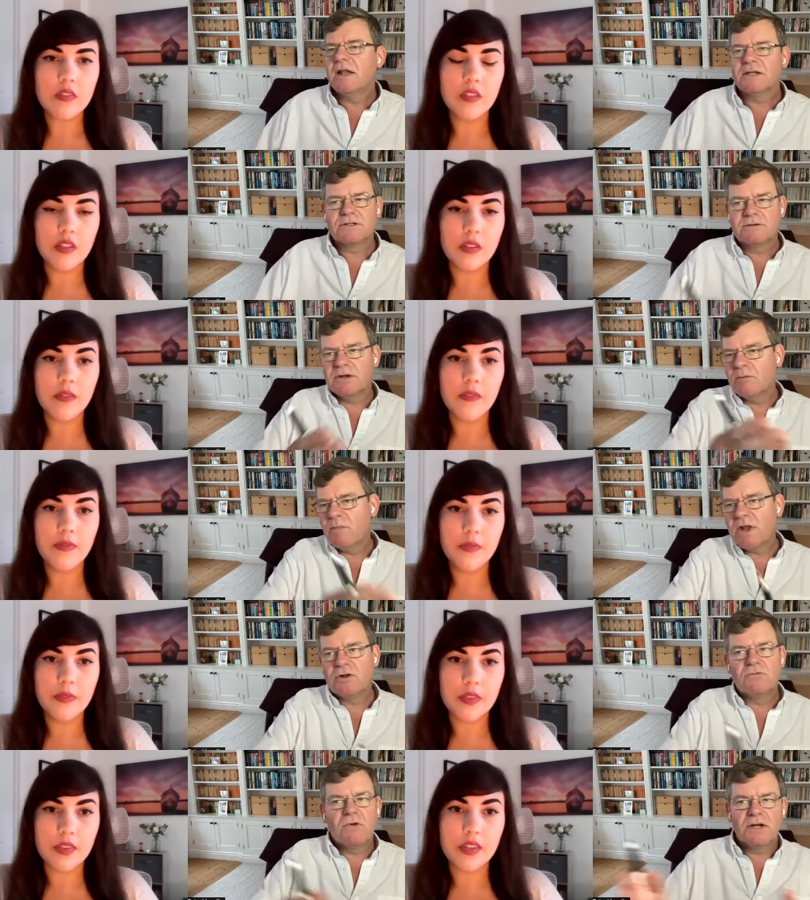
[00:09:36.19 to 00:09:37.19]
Speaker 1: And let's you know
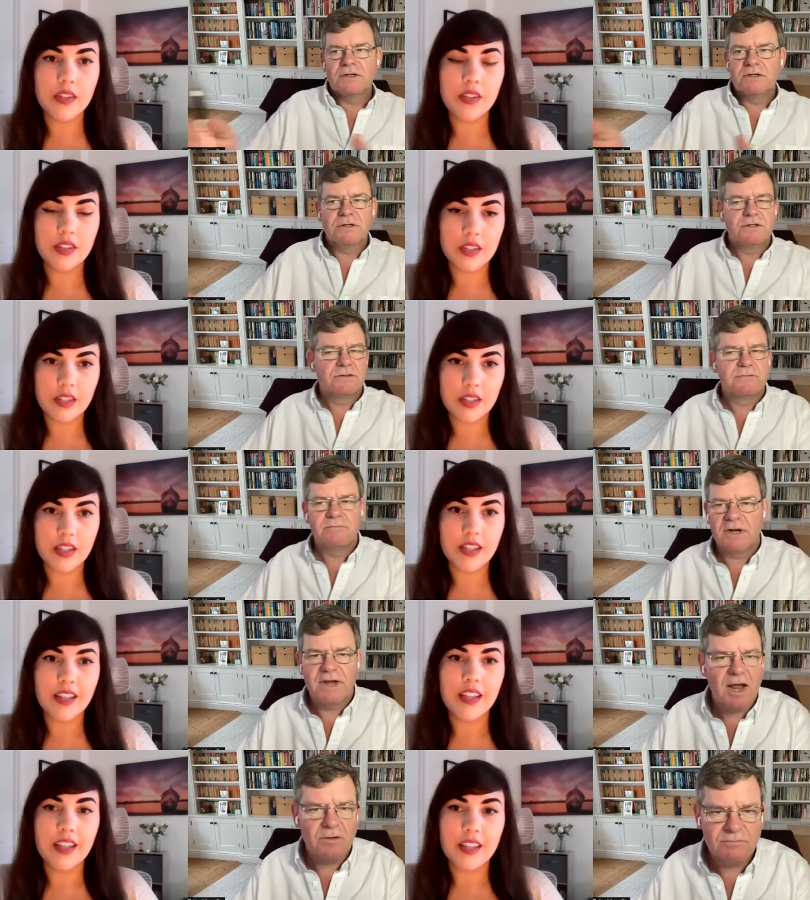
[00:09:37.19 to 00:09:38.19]
medical writers,
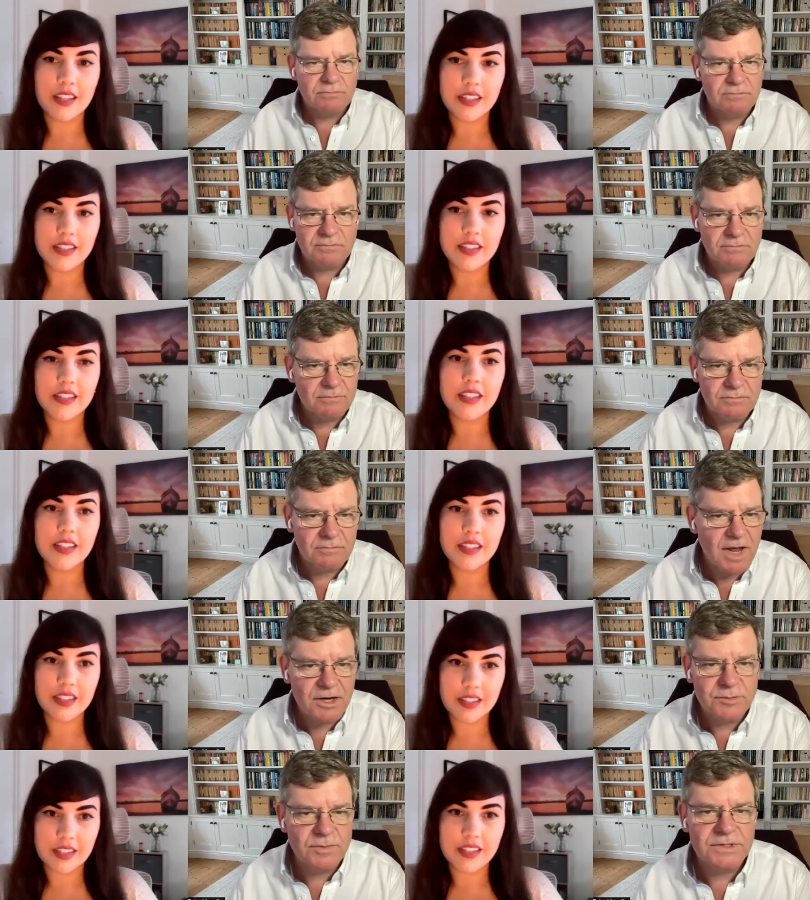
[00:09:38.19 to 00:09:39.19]
account
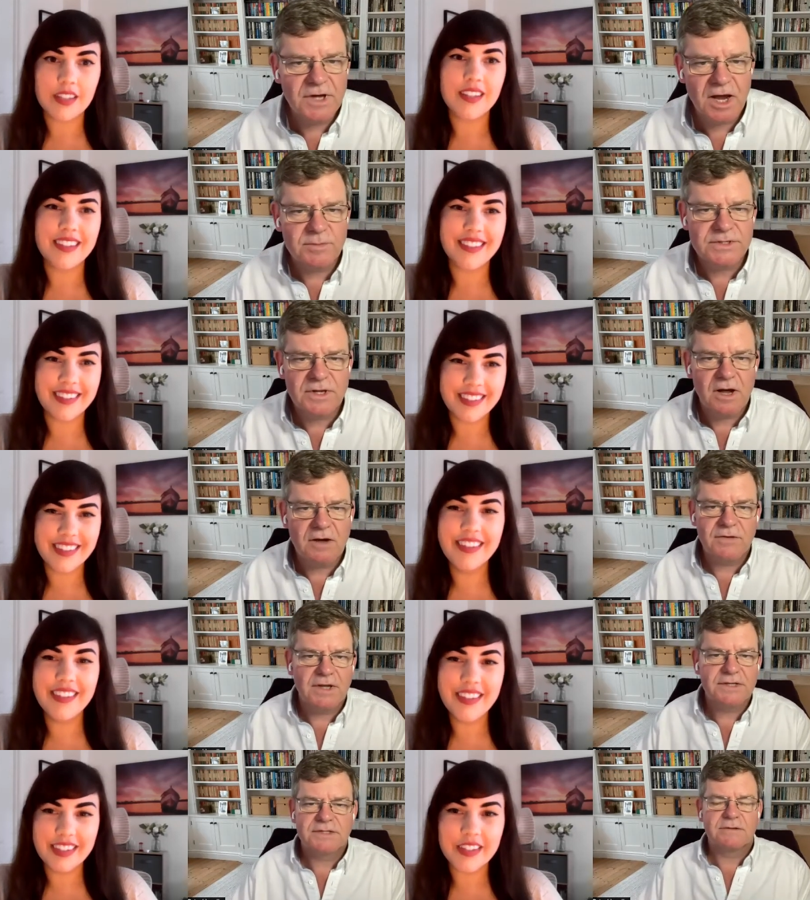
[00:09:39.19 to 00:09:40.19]
management type
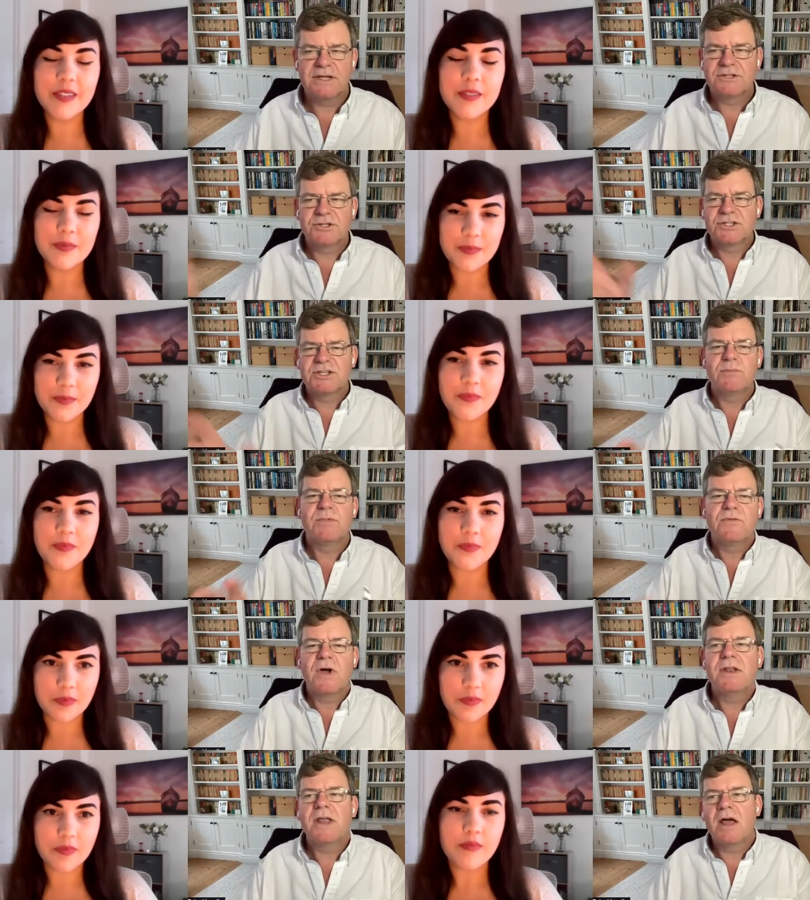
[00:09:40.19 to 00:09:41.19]
stuff. Let's let's just
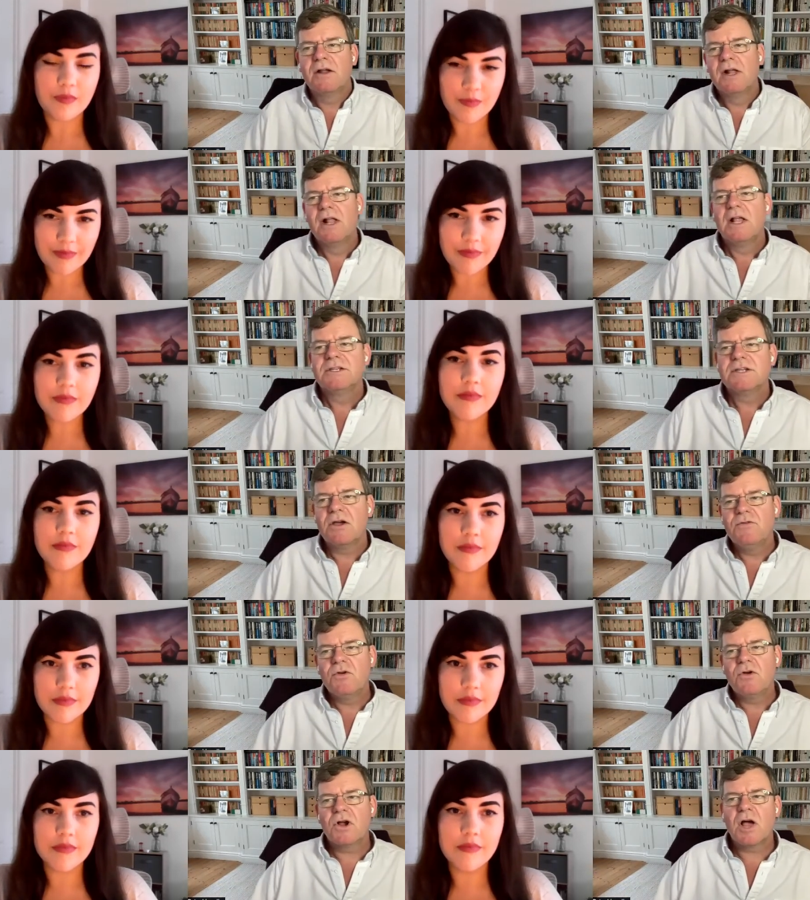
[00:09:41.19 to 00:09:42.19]
simplify it down.
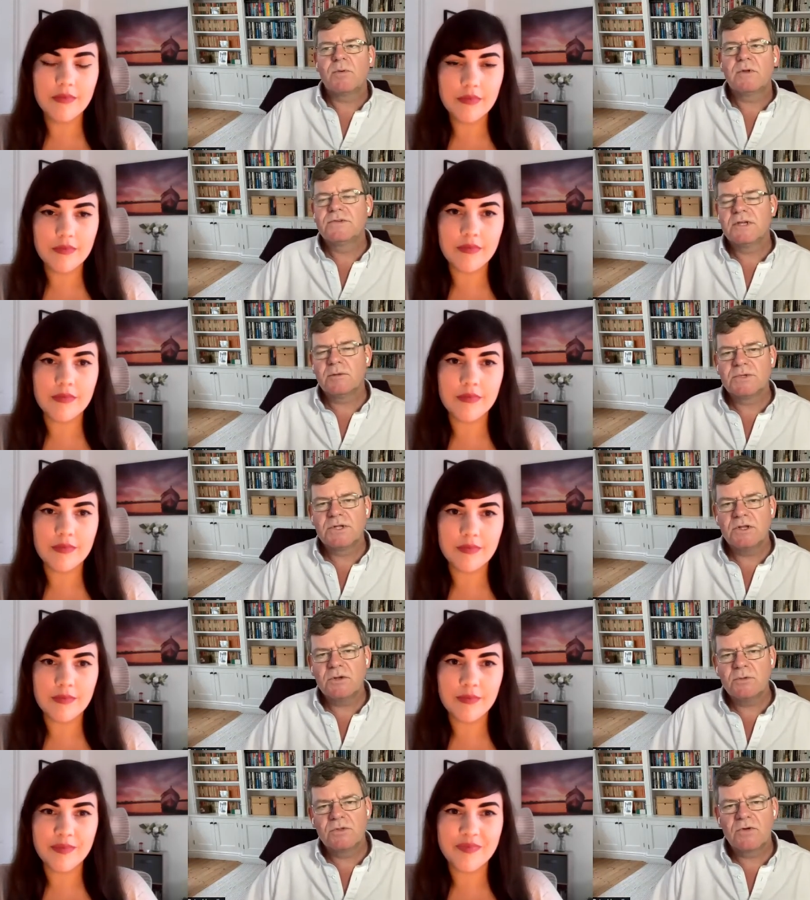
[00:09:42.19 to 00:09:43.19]
So have you got a couple of
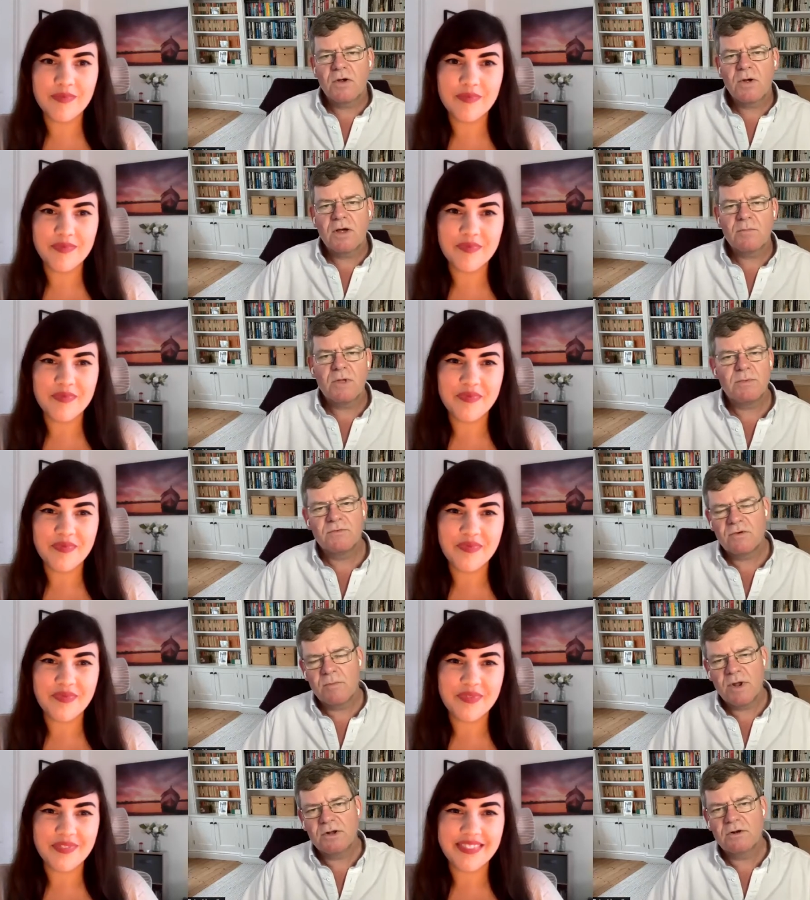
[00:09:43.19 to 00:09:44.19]
tips that you would throw out
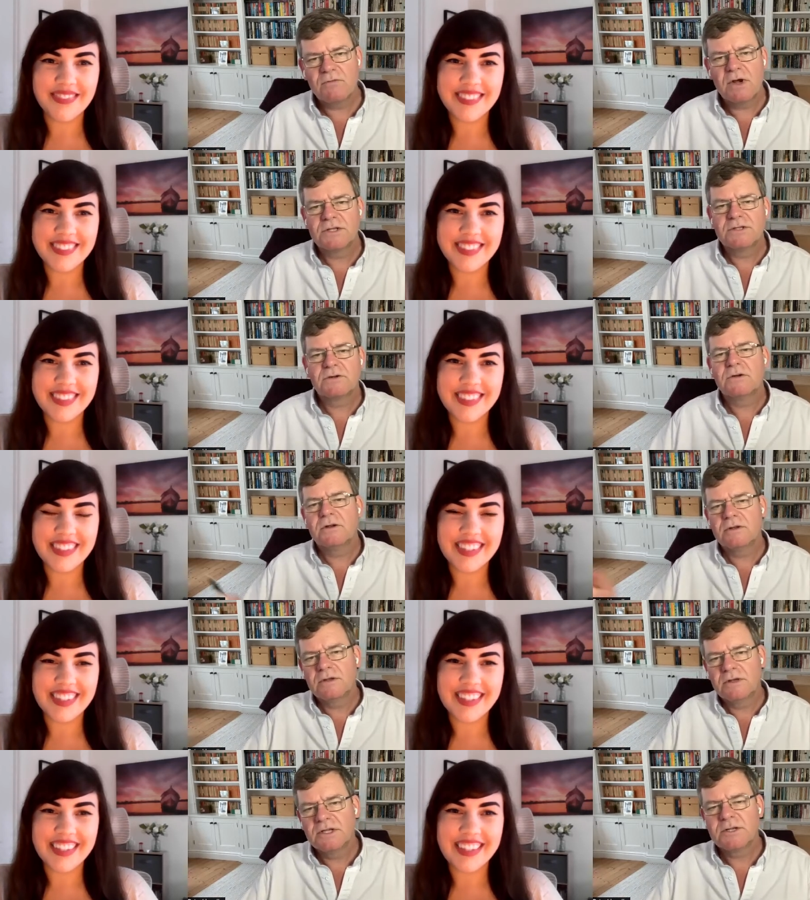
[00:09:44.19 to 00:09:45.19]
maybe for a medical
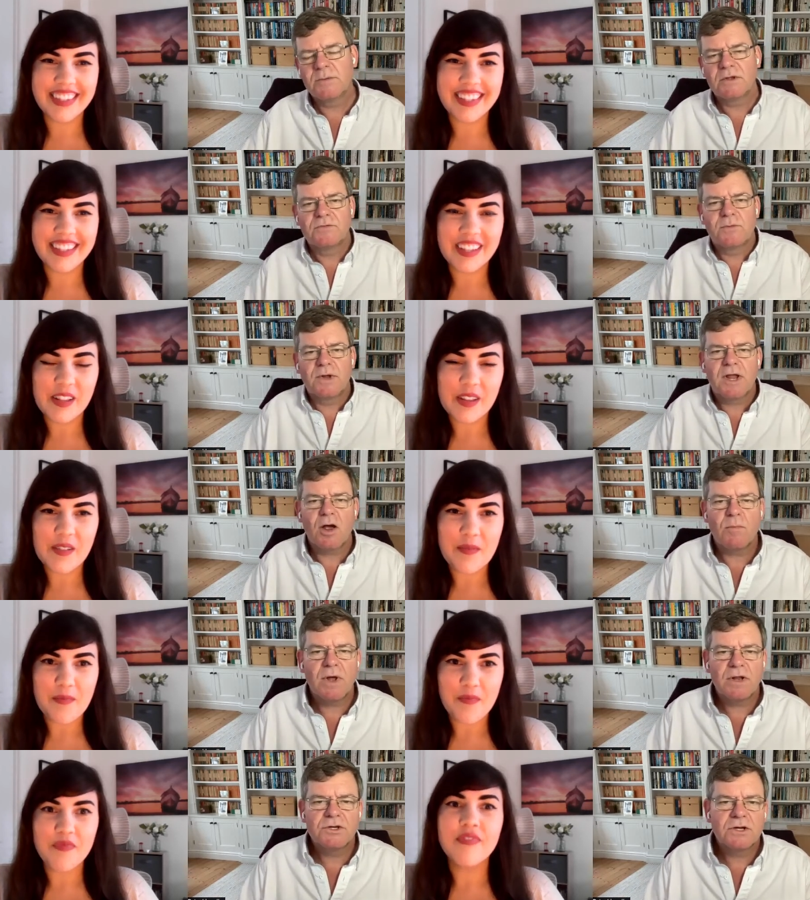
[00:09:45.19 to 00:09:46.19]
writer and something else for an
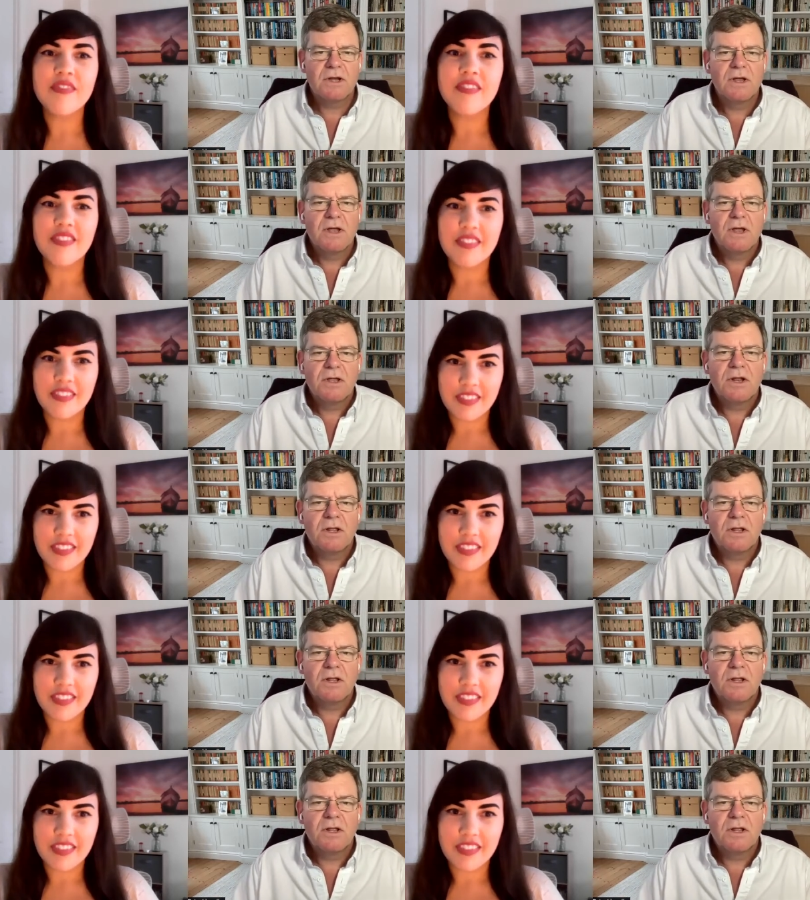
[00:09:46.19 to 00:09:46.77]
account manager?